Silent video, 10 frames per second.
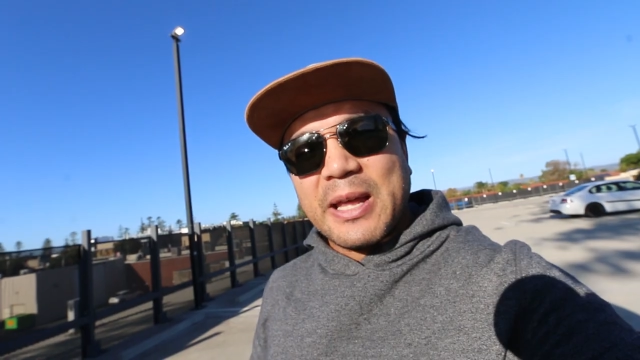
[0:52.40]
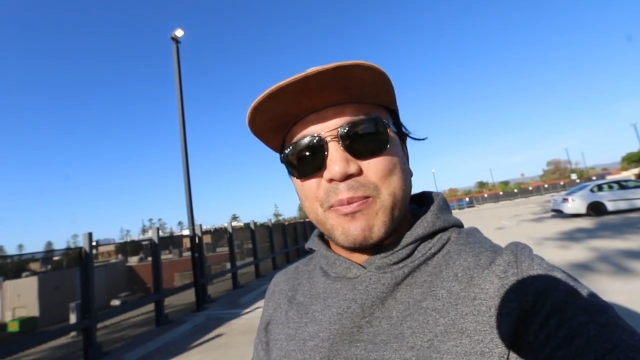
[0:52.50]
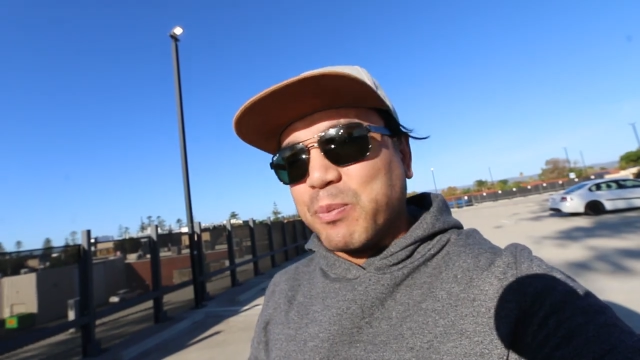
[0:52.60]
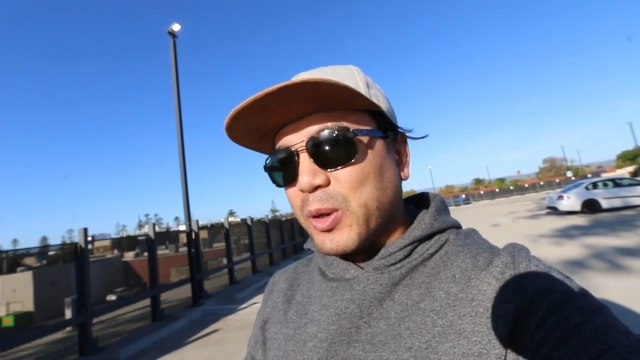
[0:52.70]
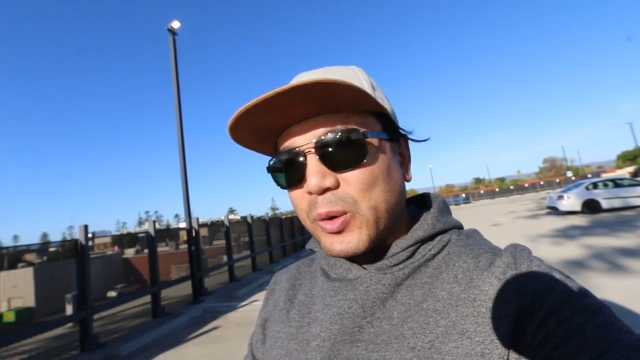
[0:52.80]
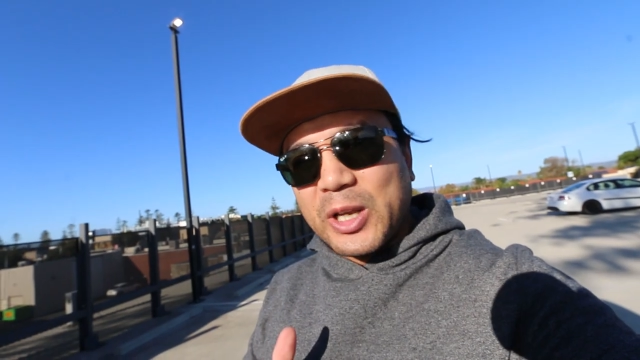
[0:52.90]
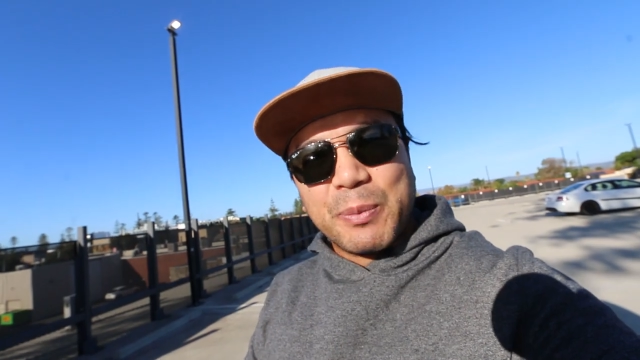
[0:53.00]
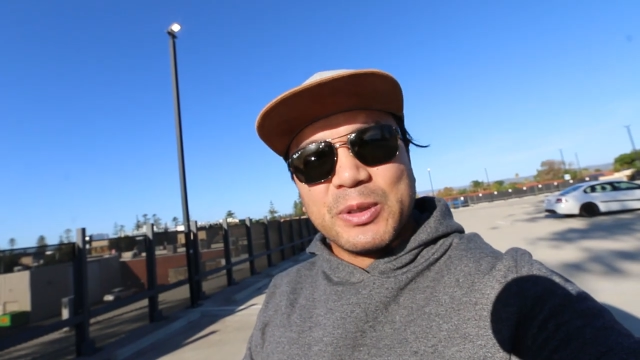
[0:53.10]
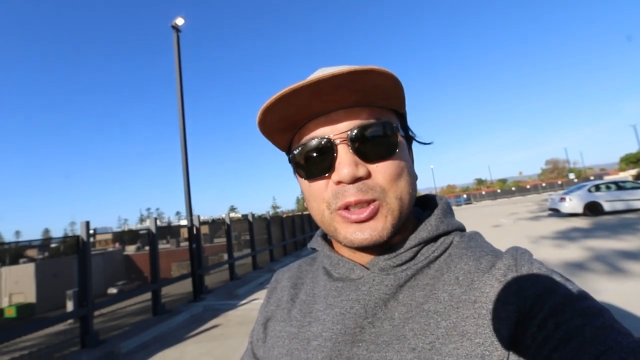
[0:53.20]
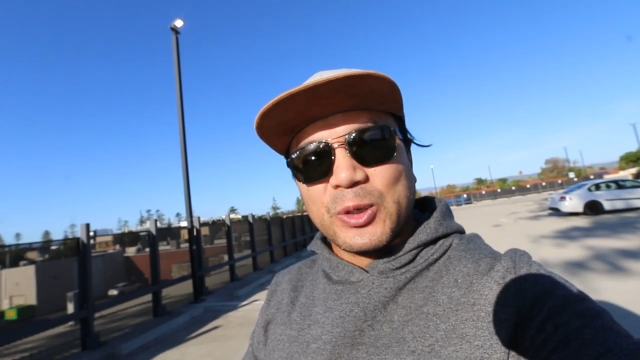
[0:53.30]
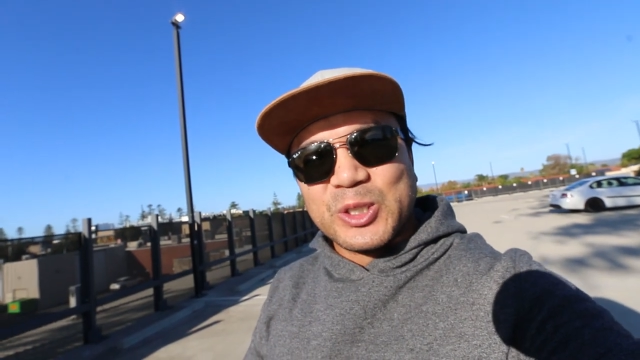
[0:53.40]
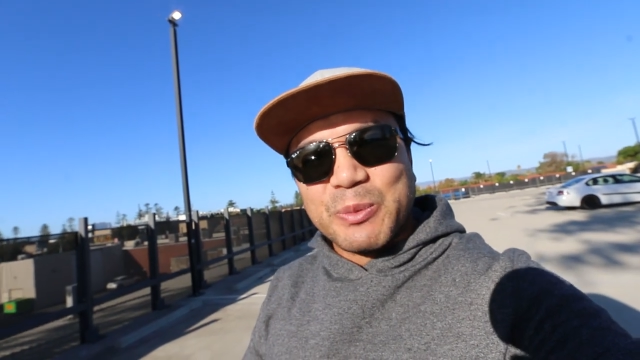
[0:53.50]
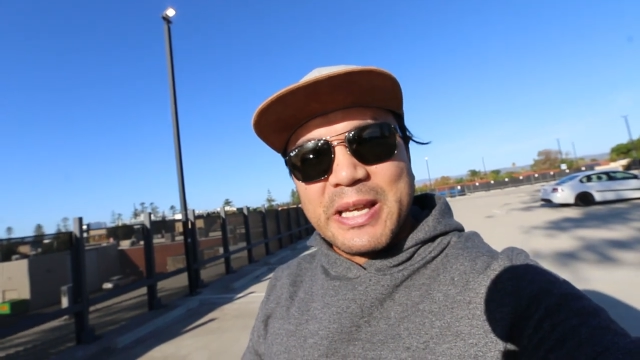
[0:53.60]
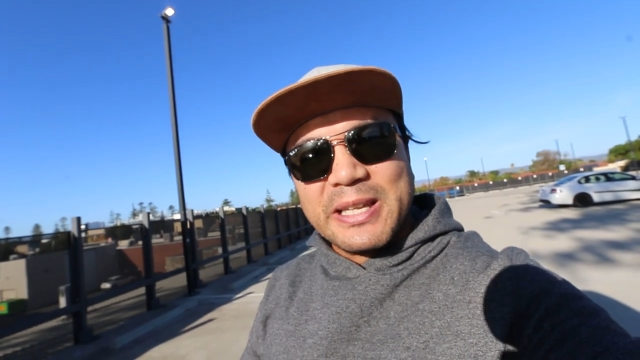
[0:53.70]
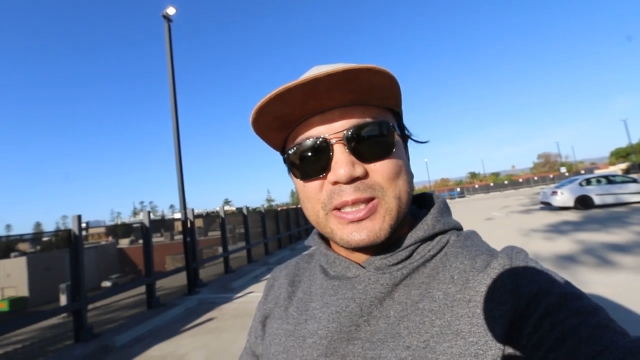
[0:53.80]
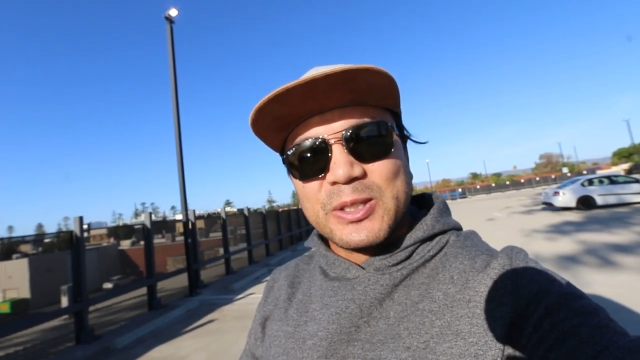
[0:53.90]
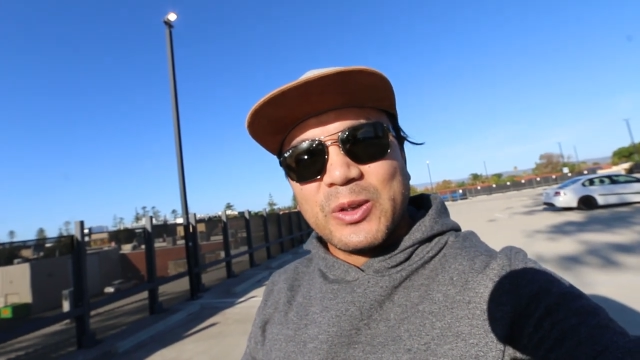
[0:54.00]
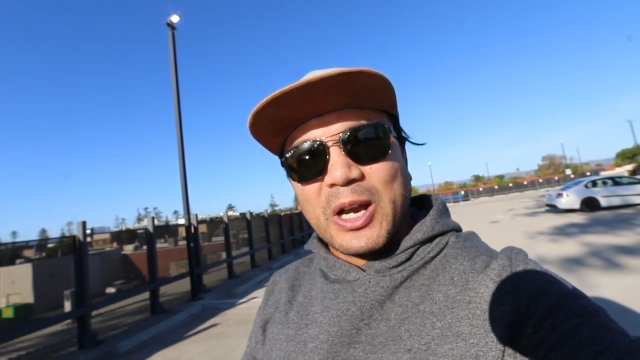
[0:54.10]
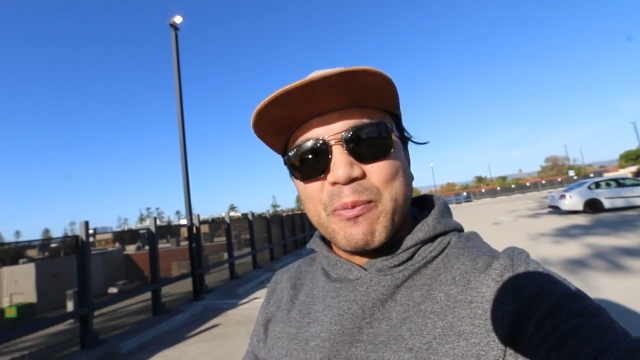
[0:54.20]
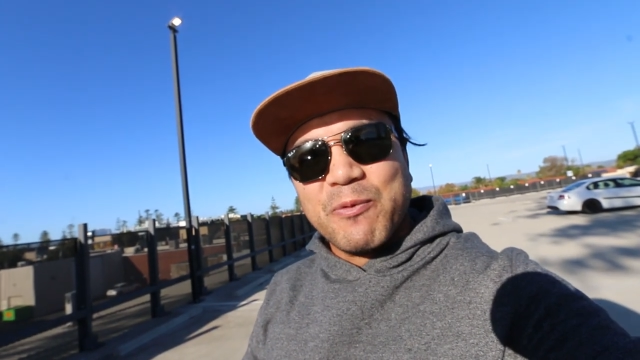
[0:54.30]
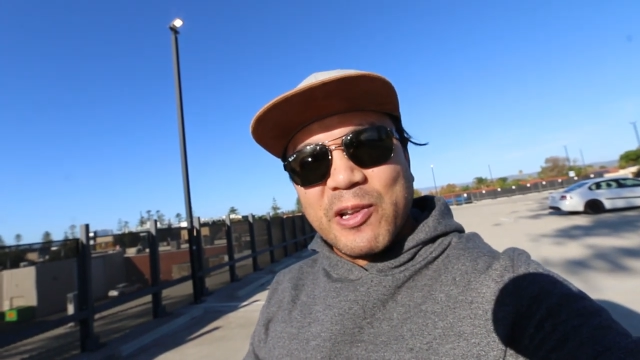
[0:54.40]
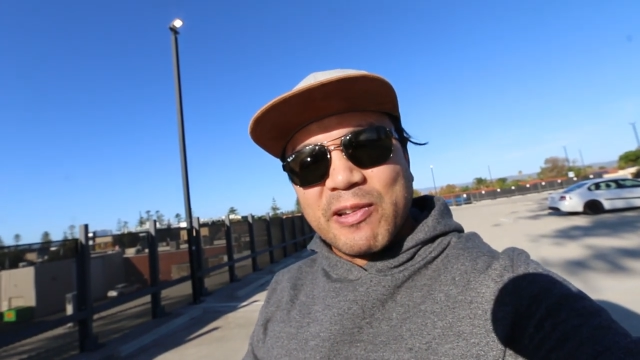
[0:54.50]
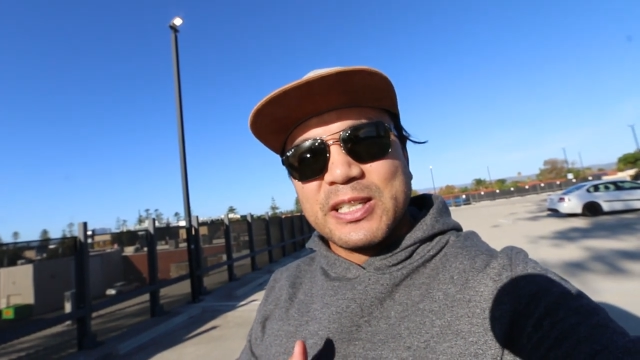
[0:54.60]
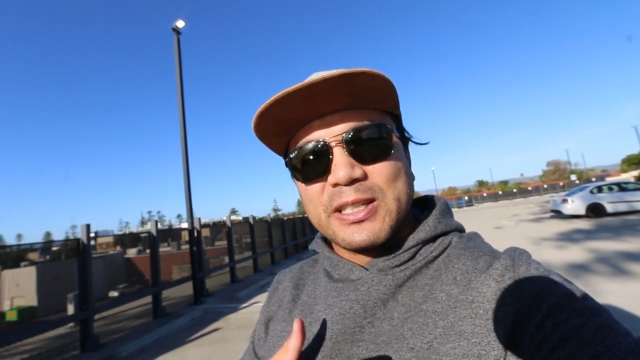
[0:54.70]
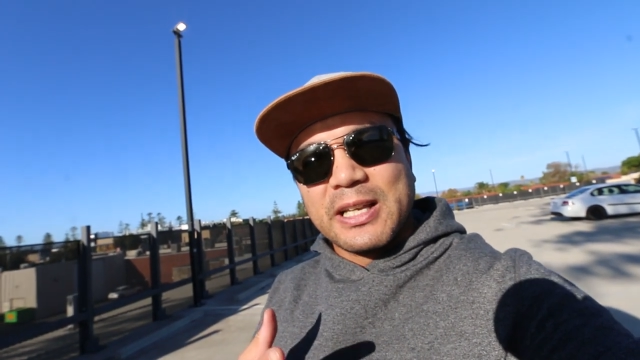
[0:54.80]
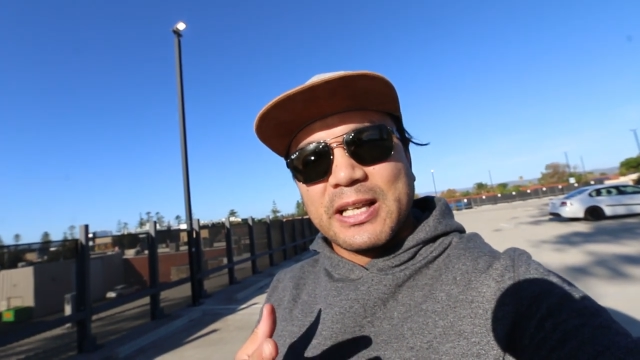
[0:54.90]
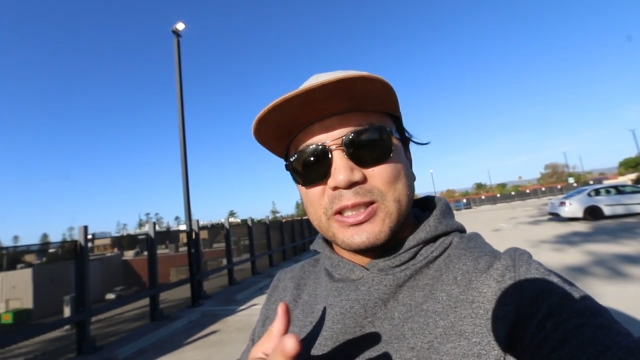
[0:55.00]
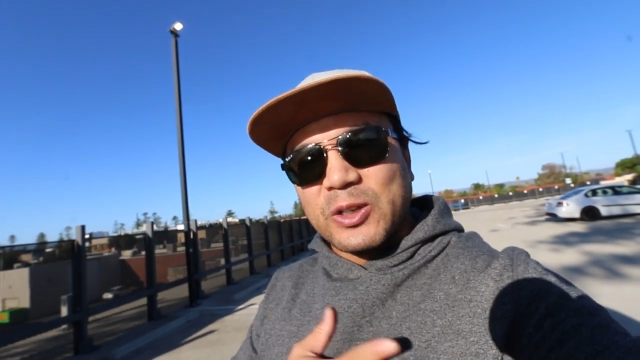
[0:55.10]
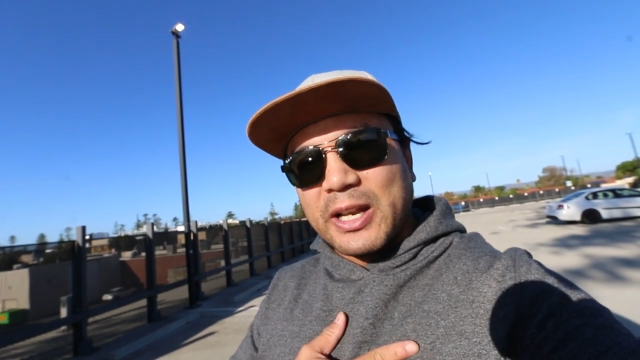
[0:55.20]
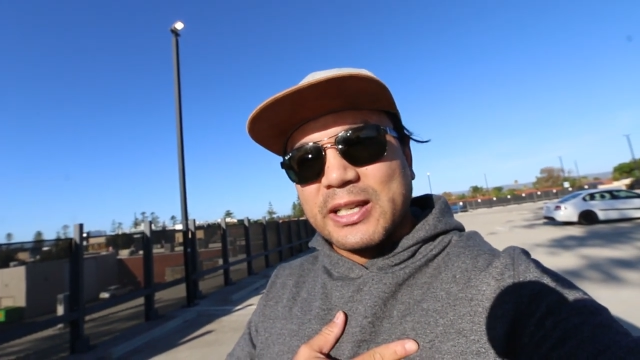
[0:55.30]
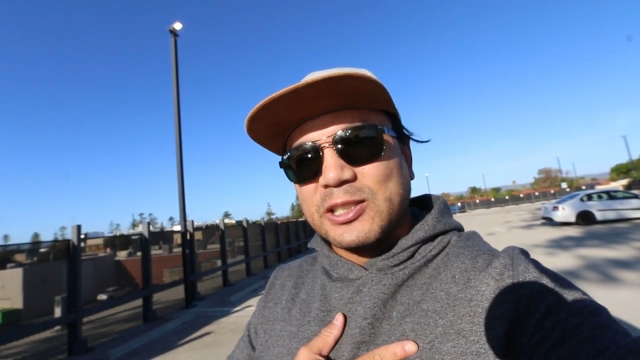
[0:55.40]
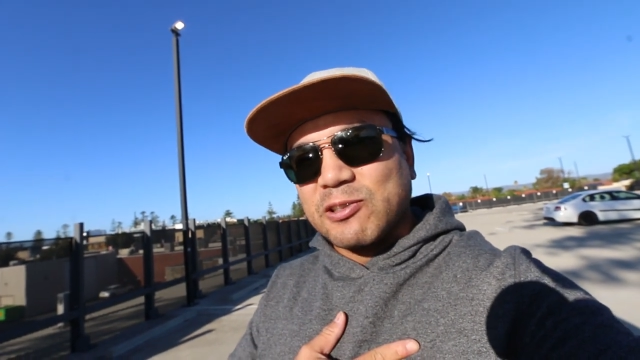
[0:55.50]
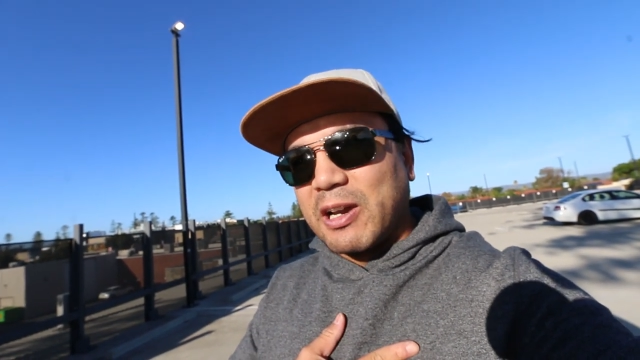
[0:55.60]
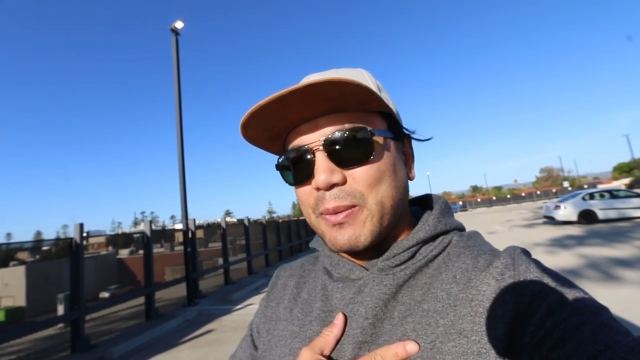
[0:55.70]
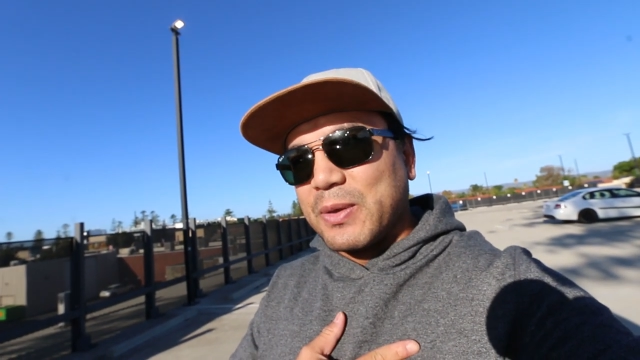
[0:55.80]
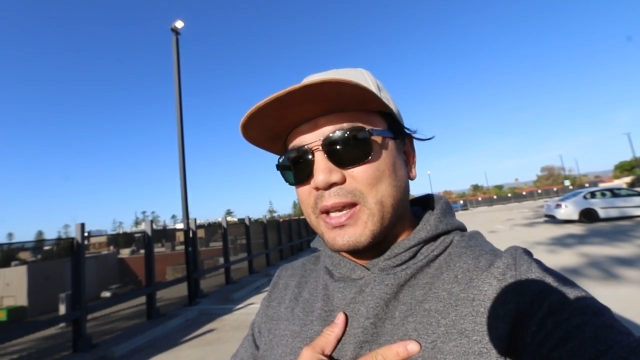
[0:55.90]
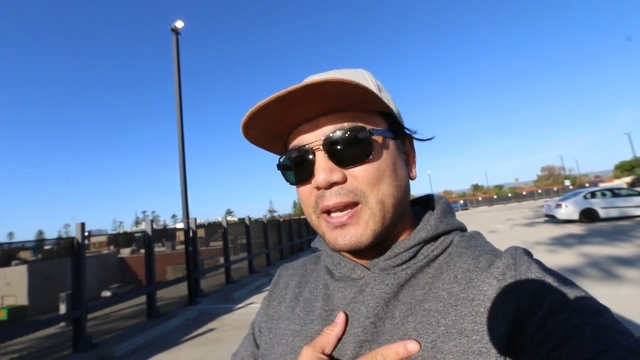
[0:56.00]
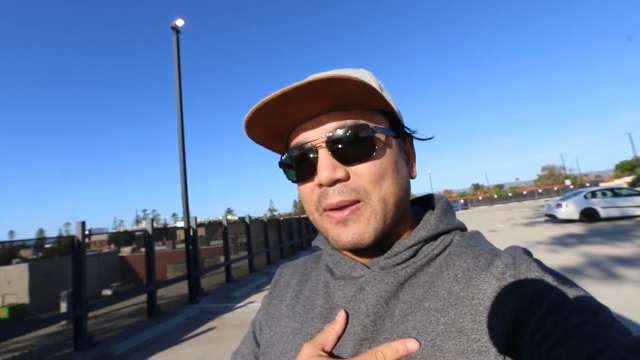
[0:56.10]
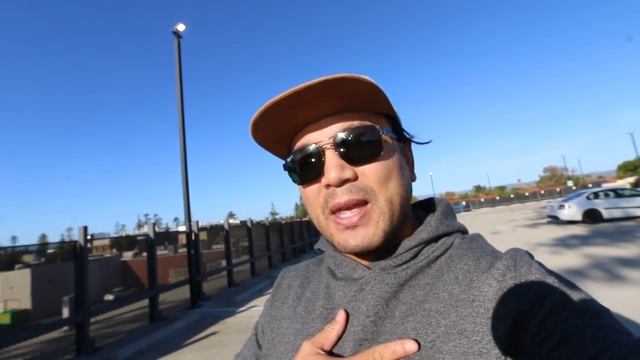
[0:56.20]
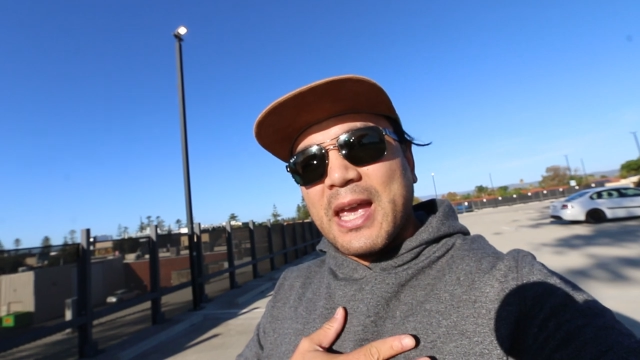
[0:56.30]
and they're blowing up on social media too. I'm very excited to try them here.